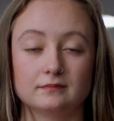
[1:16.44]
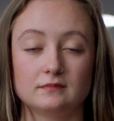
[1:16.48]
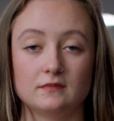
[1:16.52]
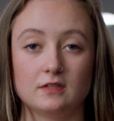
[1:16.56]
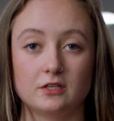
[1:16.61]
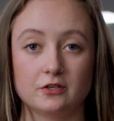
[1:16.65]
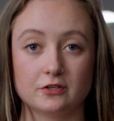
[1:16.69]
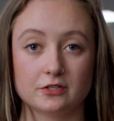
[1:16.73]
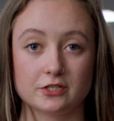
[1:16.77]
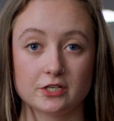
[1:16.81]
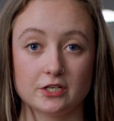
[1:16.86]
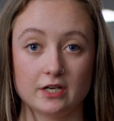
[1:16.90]

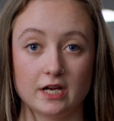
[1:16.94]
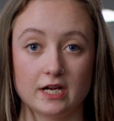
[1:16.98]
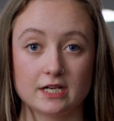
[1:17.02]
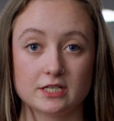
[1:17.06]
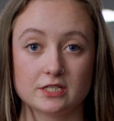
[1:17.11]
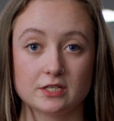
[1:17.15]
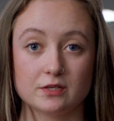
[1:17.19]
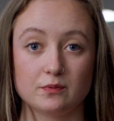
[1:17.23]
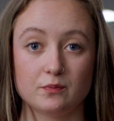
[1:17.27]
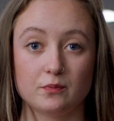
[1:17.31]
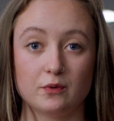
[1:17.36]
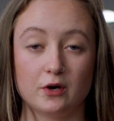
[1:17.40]
Your
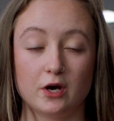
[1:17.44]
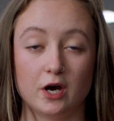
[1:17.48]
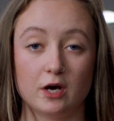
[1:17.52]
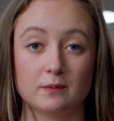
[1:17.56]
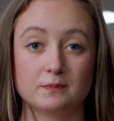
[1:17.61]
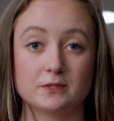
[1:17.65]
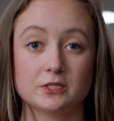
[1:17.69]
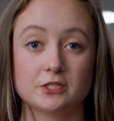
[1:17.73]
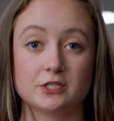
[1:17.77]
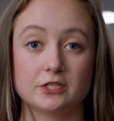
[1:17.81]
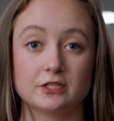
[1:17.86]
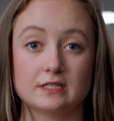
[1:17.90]
donation will
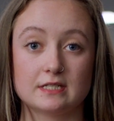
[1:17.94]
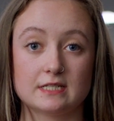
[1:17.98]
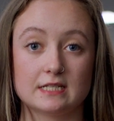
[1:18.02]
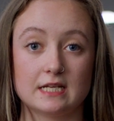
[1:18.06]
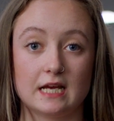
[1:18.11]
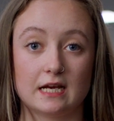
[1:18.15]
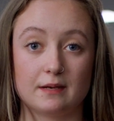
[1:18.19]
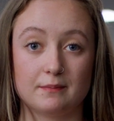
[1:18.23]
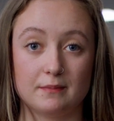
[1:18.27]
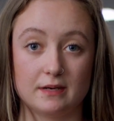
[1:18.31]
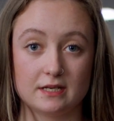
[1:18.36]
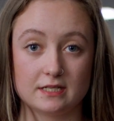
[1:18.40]
help students
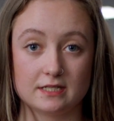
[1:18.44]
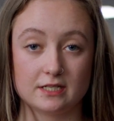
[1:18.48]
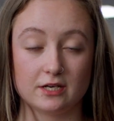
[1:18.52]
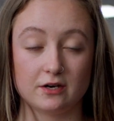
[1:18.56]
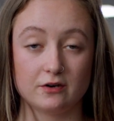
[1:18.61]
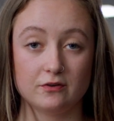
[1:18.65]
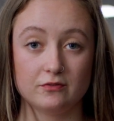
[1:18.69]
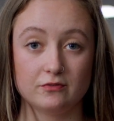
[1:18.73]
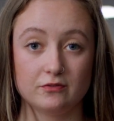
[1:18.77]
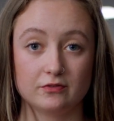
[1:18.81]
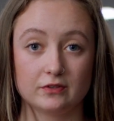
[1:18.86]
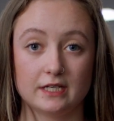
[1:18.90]
like
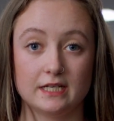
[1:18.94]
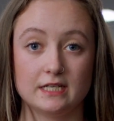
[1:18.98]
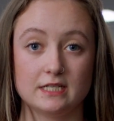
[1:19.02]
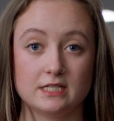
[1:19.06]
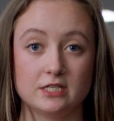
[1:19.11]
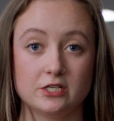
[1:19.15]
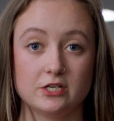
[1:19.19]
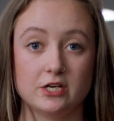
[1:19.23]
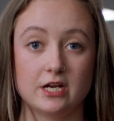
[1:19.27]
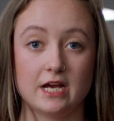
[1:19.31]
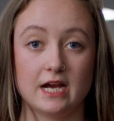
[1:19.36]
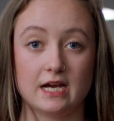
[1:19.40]
myself
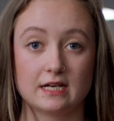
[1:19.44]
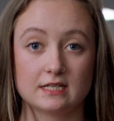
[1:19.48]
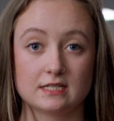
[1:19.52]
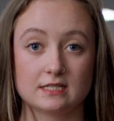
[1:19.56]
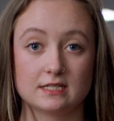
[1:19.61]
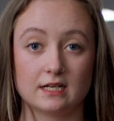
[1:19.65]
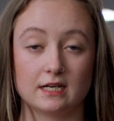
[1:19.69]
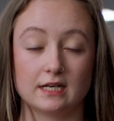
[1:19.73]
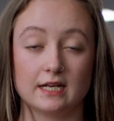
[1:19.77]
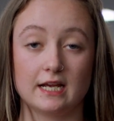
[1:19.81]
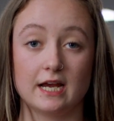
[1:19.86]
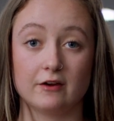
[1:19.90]
continue our
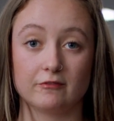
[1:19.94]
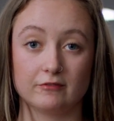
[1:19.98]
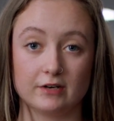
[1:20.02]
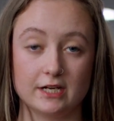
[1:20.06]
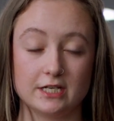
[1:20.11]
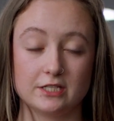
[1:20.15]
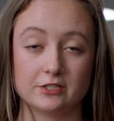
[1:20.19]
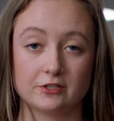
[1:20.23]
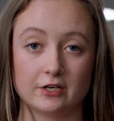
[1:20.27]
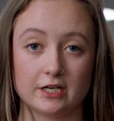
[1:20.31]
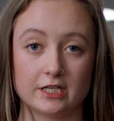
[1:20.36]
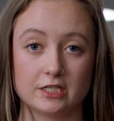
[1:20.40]
study and
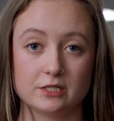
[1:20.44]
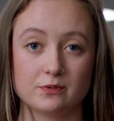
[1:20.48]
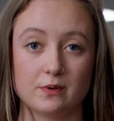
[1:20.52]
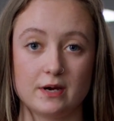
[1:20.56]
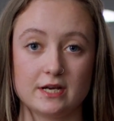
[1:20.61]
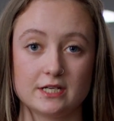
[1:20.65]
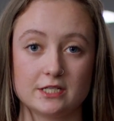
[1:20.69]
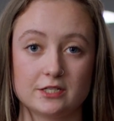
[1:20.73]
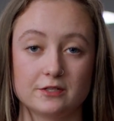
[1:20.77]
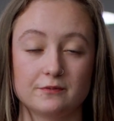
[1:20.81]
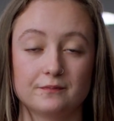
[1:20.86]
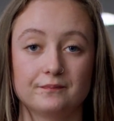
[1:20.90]
reach
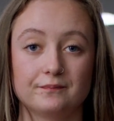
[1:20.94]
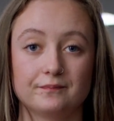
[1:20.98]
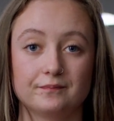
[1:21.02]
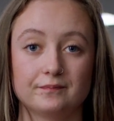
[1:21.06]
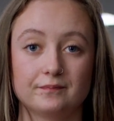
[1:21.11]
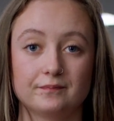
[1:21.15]
graduation.